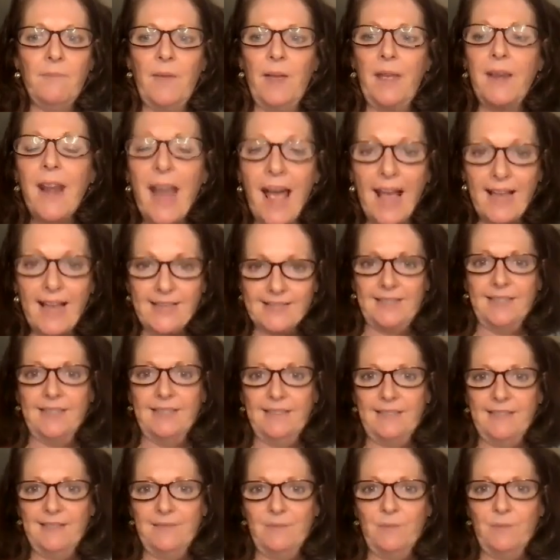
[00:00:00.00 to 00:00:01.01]
an
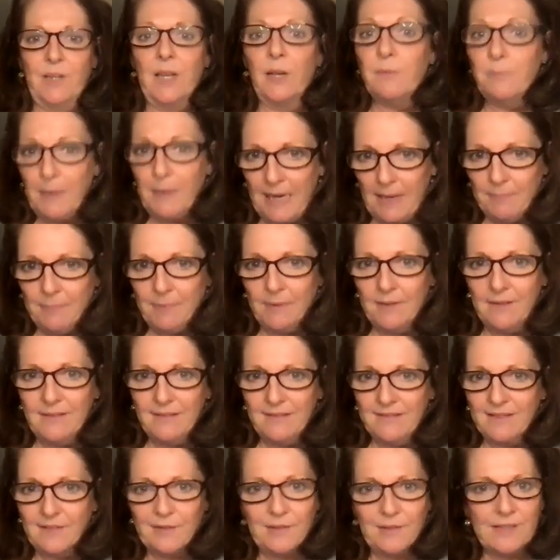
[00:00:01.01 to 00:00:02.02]
asset. Without people,
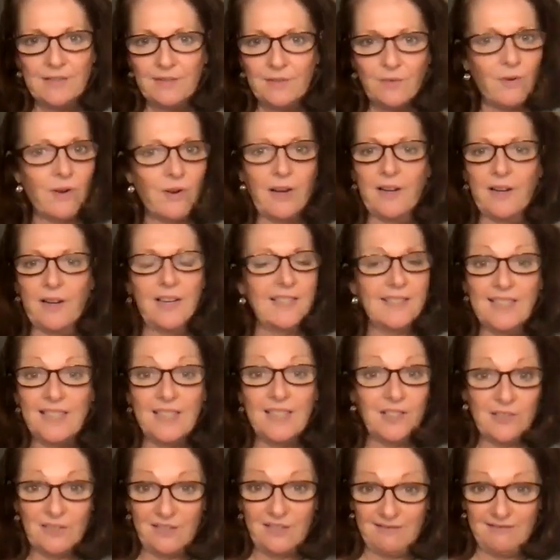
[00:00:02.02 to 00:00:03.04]
there is no
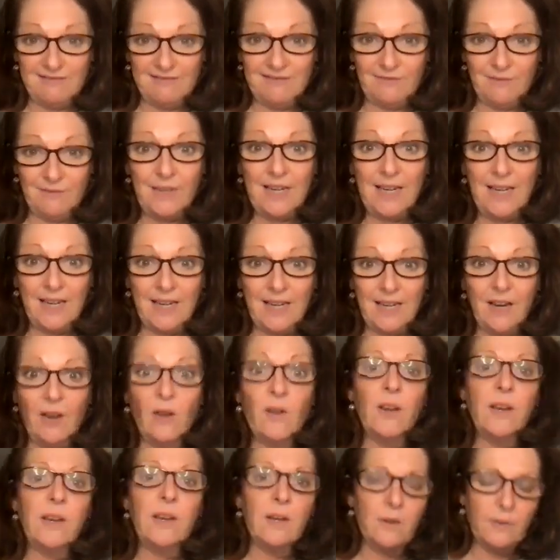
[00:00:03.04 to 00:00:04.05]
organization, really.
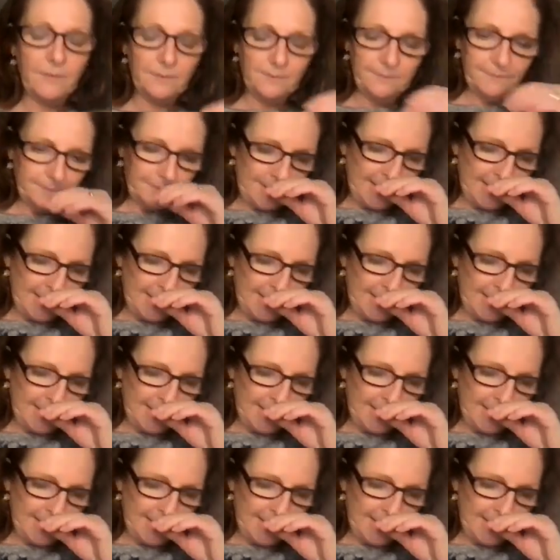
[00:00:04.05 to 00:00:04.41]
You know,